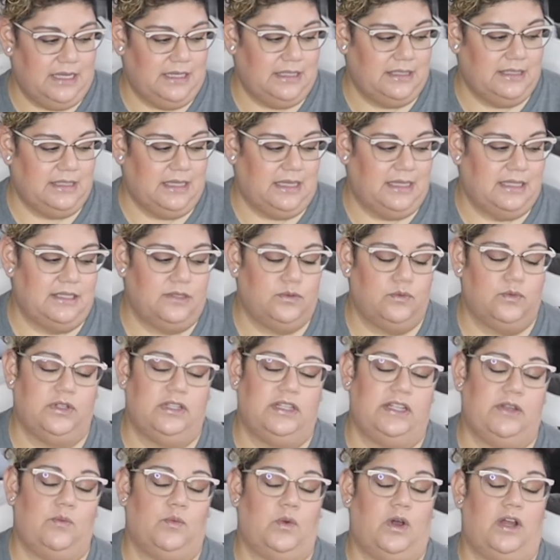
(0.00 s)
it does
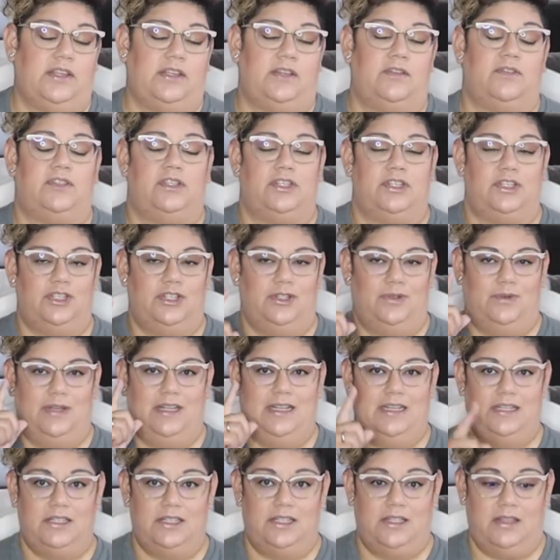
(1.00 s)
really want you to tune
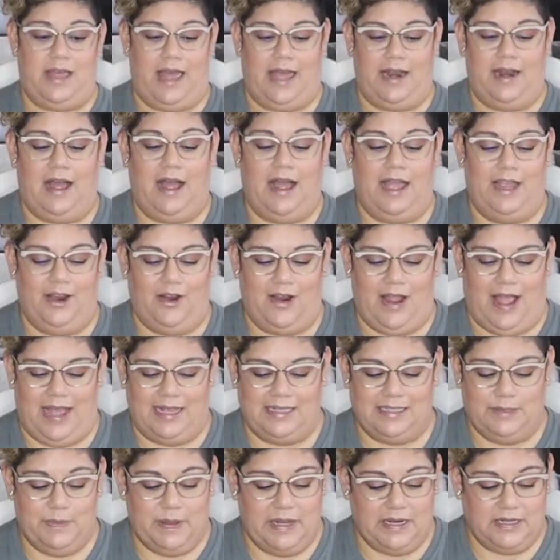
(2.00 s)
into that higher
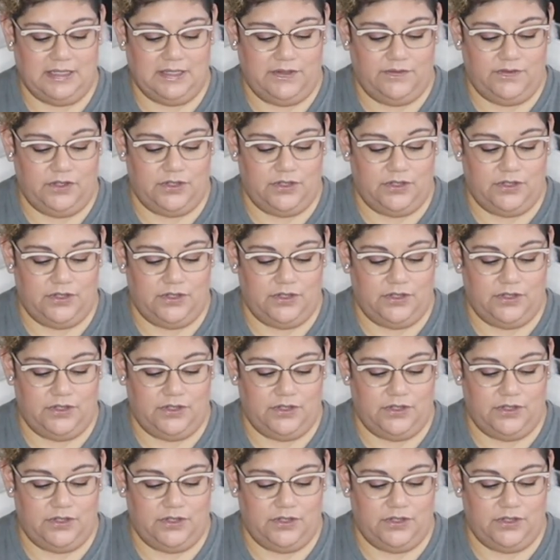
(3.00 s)
aspect of